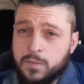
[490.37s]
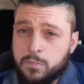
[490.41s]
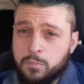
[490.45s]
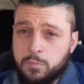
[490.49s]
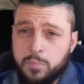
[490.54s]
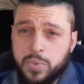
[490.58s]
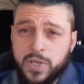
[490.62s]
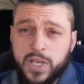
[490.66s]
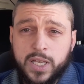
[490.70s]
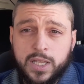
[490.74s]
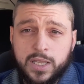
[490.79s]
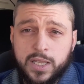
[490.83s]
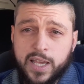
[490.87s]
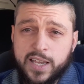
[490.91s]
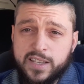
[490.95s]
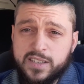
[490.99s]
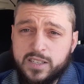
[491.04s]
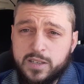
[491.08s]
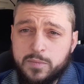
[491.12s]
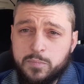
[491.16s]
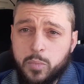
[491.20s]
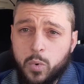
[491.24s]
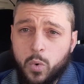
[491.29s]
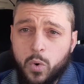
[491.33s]
big
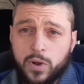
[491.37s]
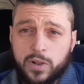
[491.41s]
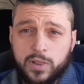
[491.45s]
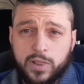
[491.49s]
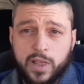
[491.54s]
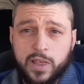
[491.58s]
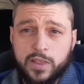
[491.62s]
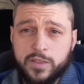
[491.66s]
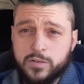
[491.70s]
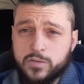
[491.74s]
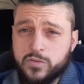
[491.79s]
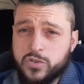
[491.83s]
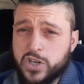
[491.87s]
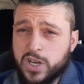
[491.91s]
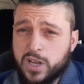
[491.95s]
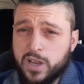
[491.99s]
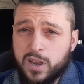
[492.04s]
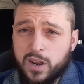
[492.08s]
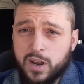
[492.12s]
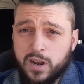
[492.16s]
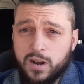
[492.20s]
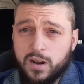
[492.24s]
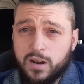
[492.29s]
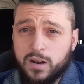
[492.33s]
lazy boy leather
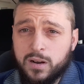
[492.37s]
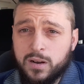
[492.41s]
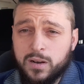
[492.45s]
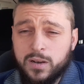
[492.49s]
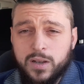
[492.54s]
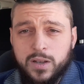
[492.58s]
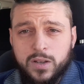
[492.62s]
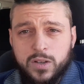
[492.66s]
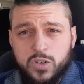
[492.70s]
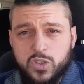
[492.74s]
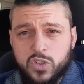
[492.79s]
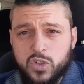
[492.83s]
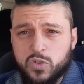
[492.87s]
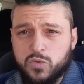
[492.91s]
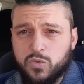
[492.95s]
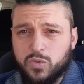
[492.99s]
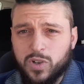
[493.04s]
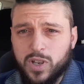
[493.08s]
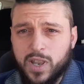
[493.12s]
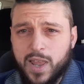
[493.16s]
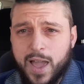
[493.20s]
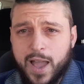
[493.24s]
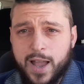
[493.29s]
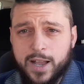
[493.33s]
chair, just
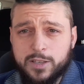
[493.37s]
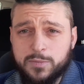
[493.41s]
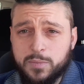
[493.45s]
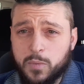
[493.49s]
relax.